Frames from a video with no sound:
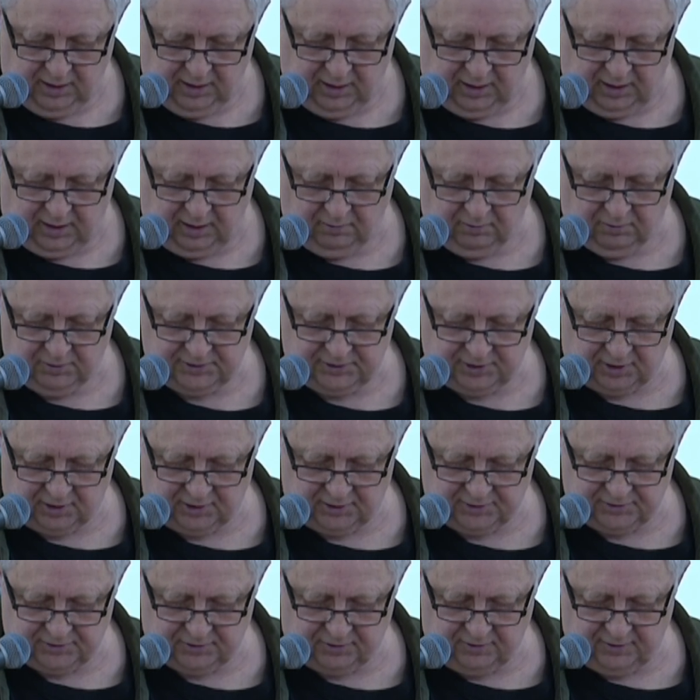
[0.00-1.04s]
He was
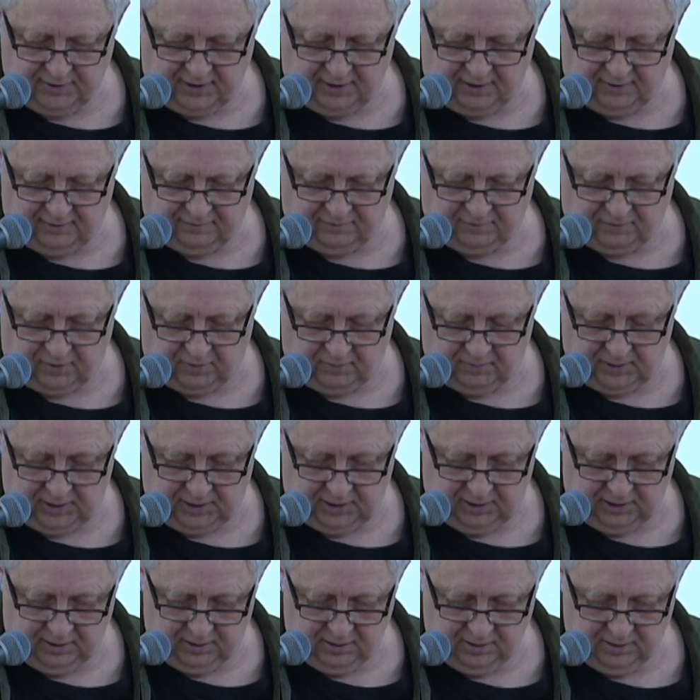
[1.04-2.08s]
also there for me,
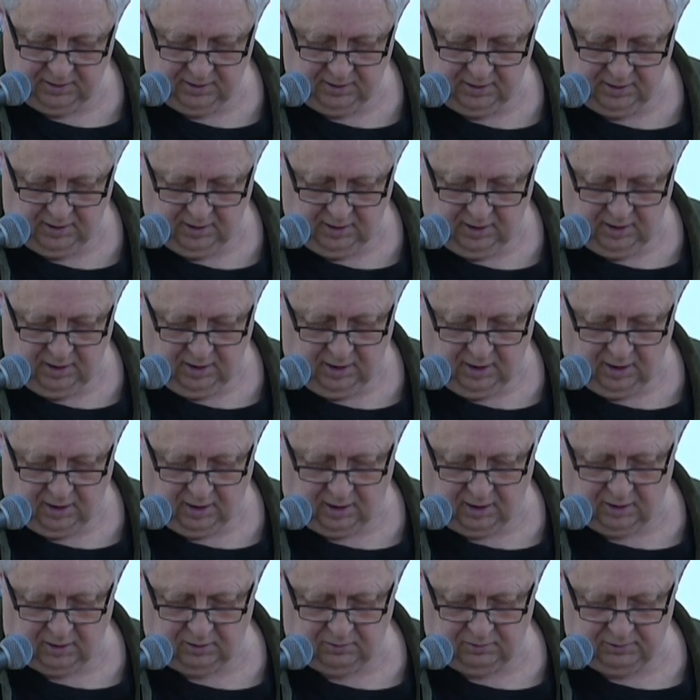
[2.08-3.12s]

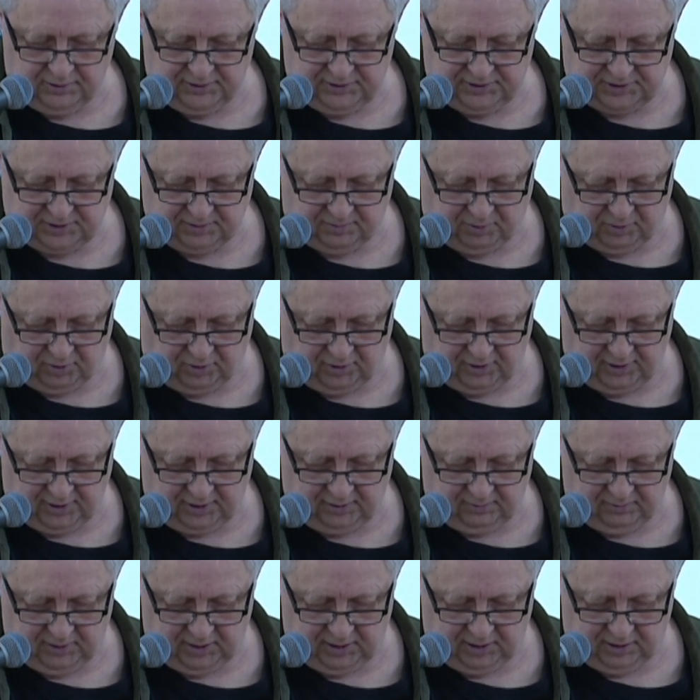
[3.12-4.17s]
always
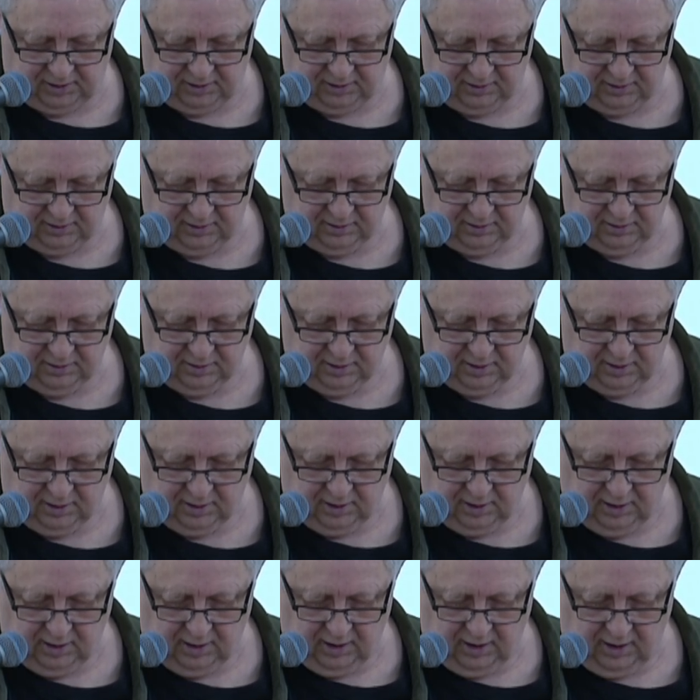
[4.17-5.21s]
supporting me.
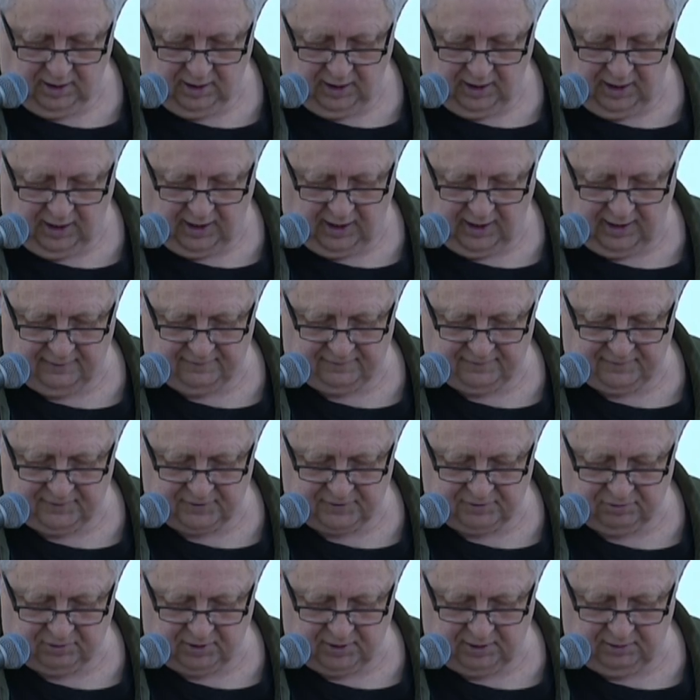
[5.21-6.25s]
After
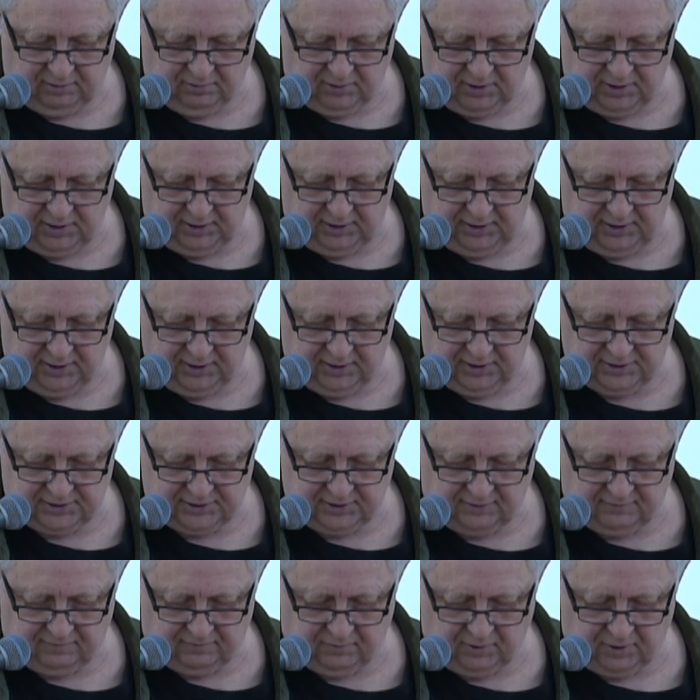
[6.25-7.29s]
21 years
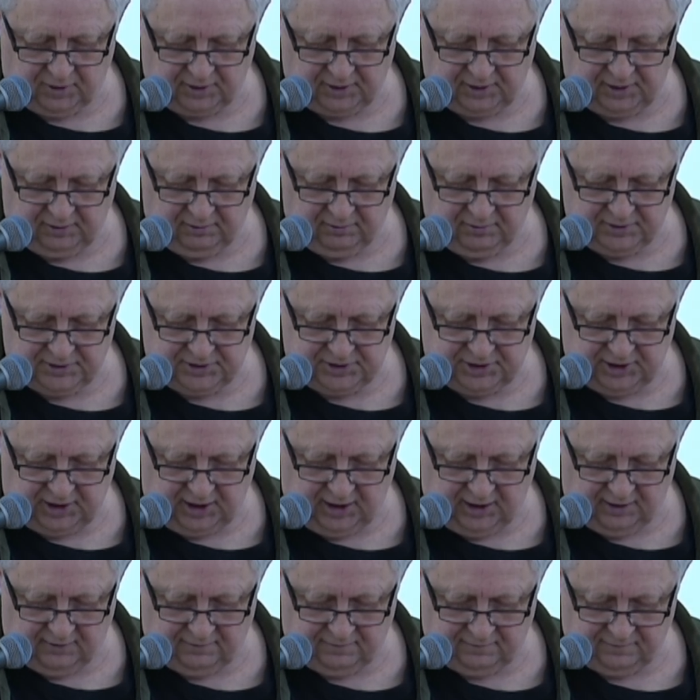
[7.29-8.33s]
of working with
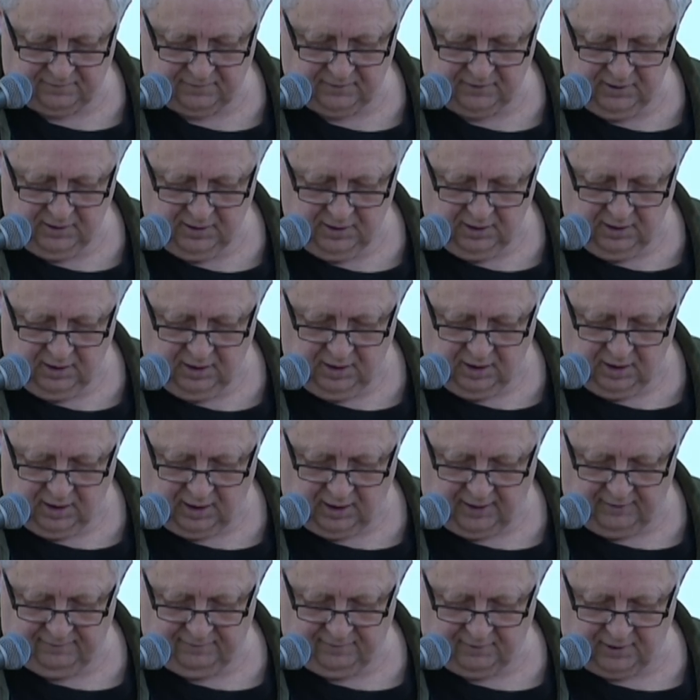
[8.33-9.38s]
Chef,
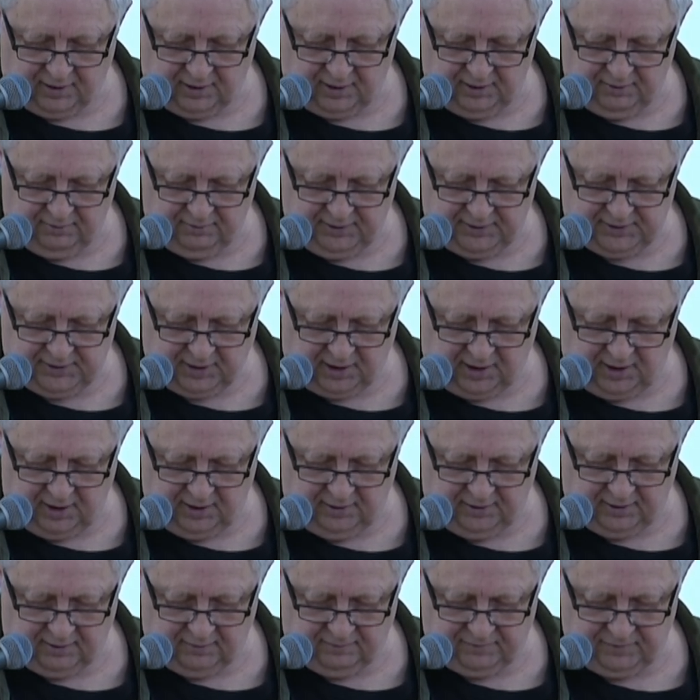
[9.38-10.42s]
I finally
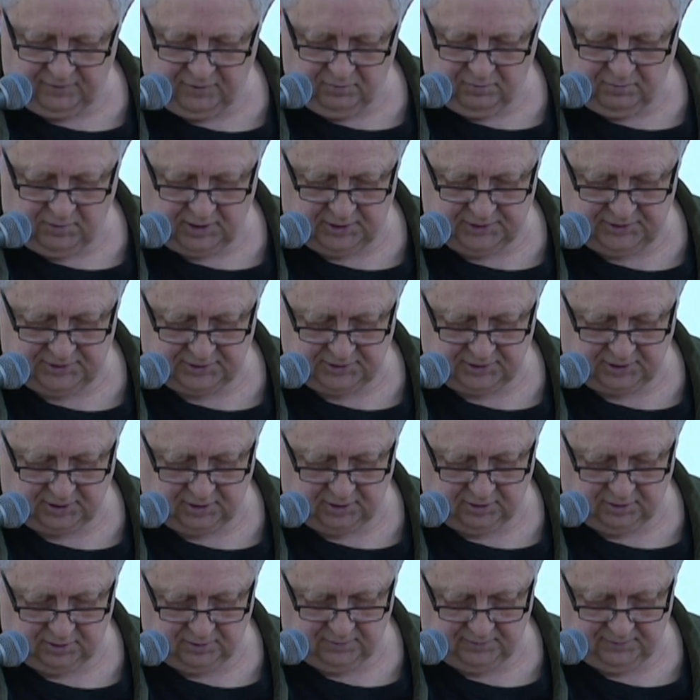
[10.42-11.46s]
retired a few months
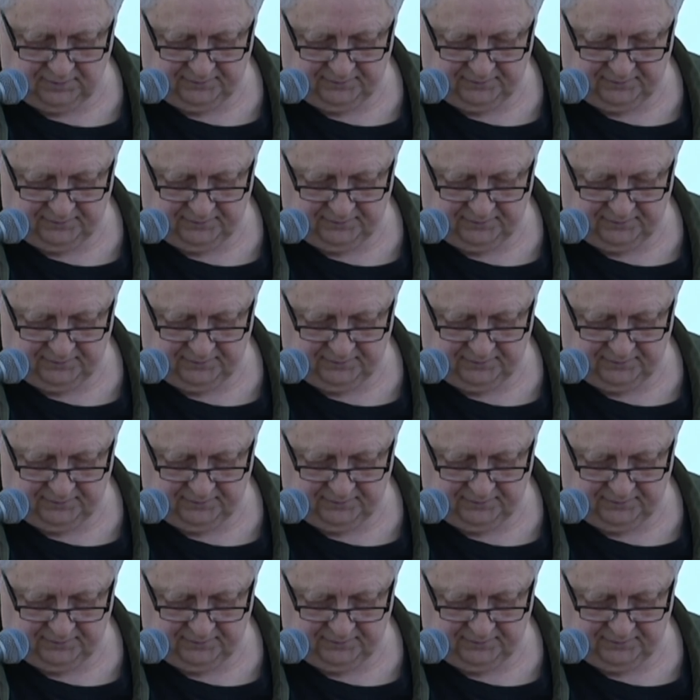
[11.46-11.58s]
ago.